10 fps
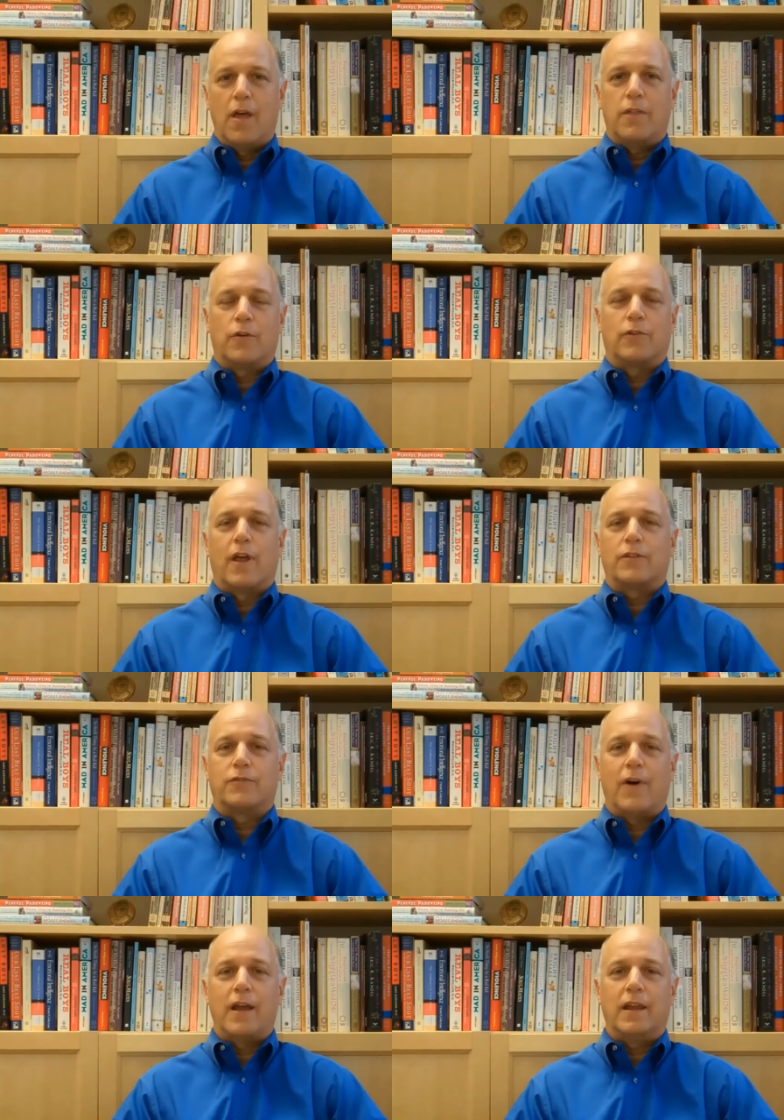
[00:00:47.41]
There's less
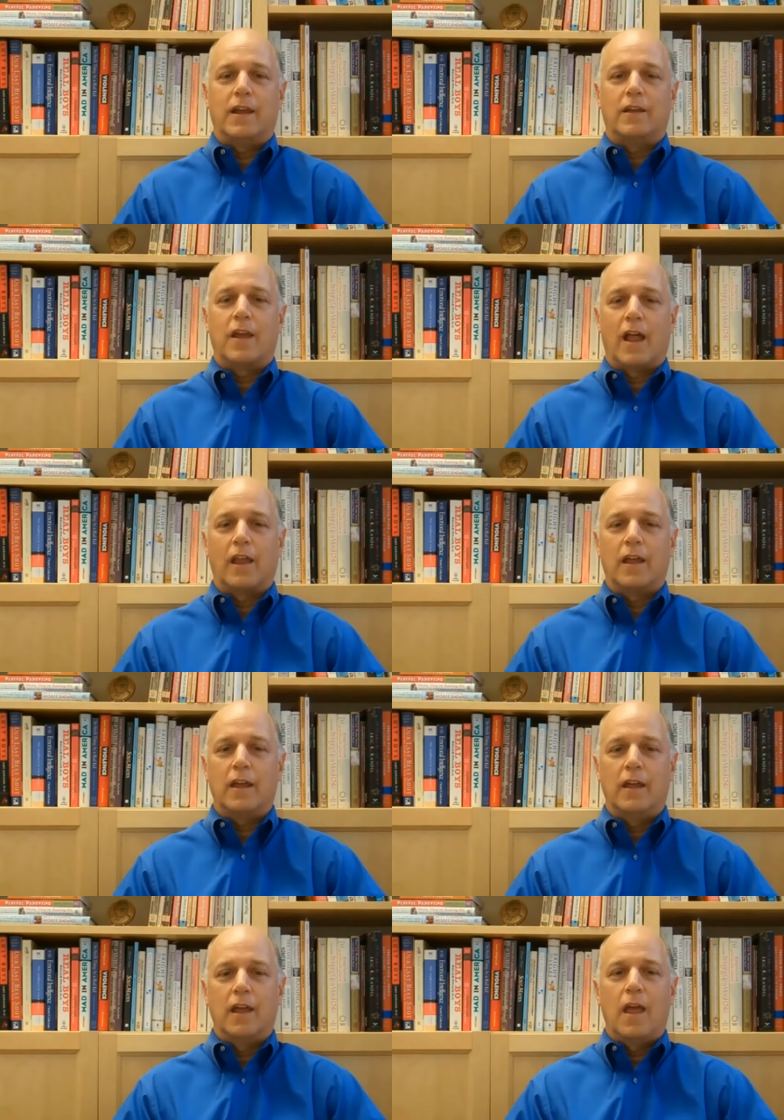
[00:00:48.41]
fighting and yelling,
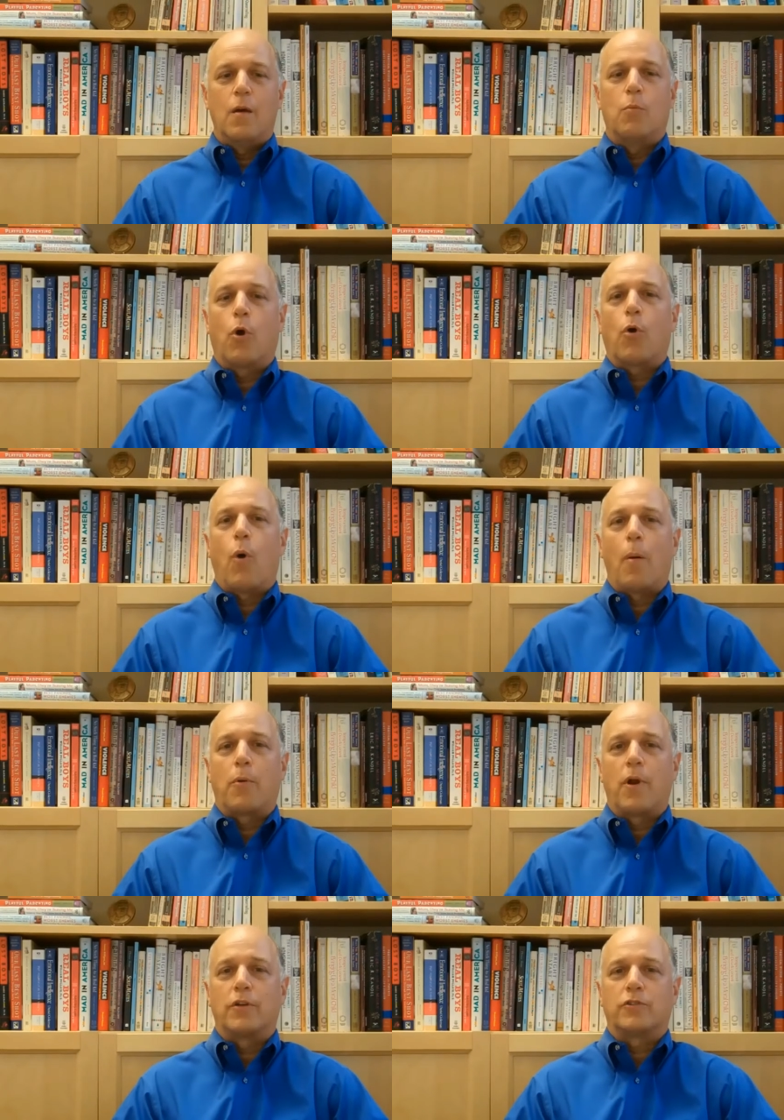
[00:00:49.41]
more
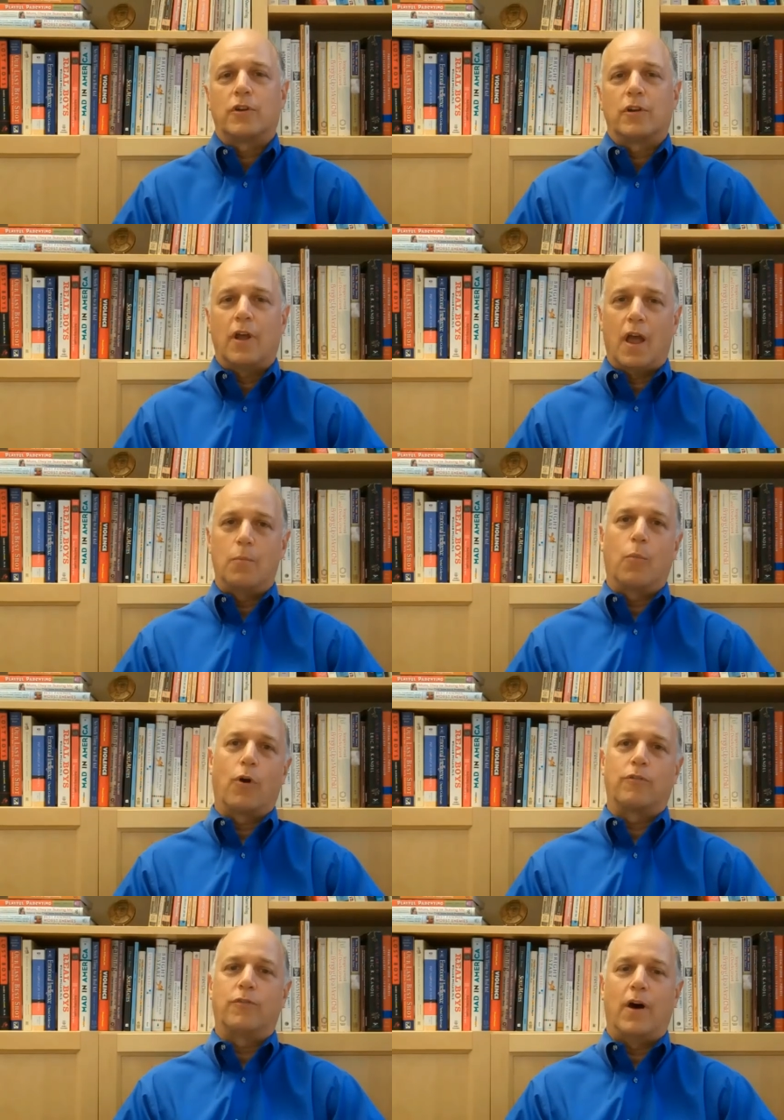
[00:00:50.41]
cooperation, and more
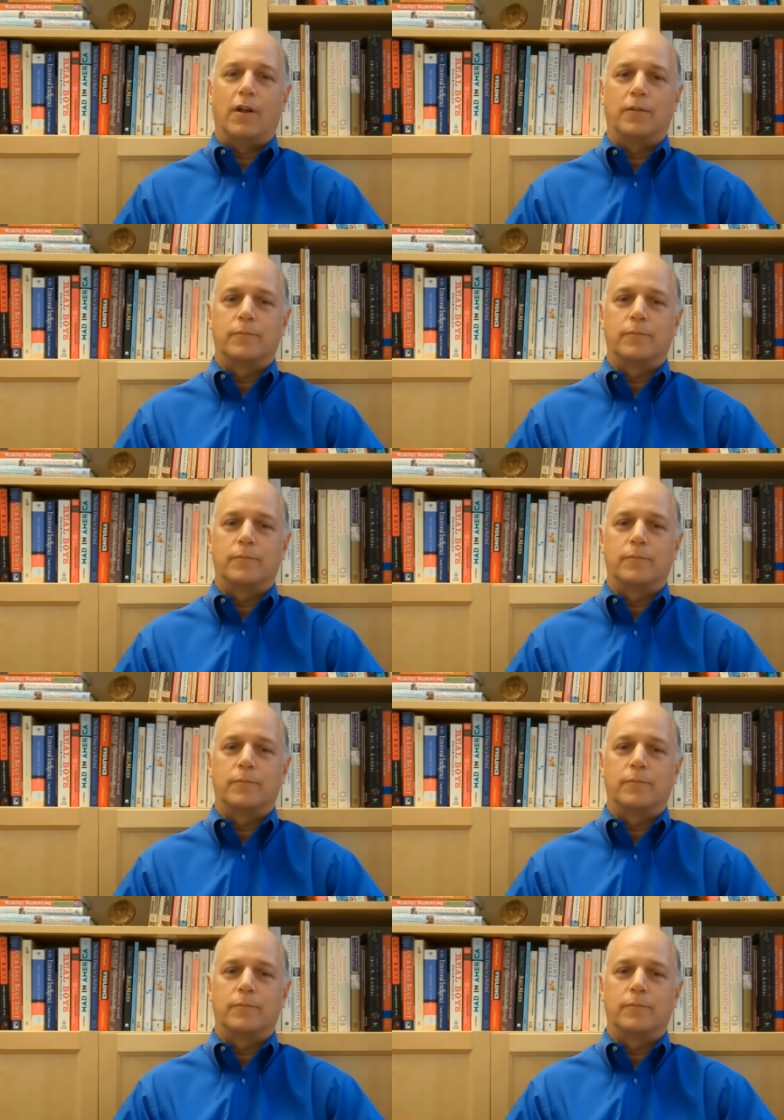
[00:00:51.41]
fun.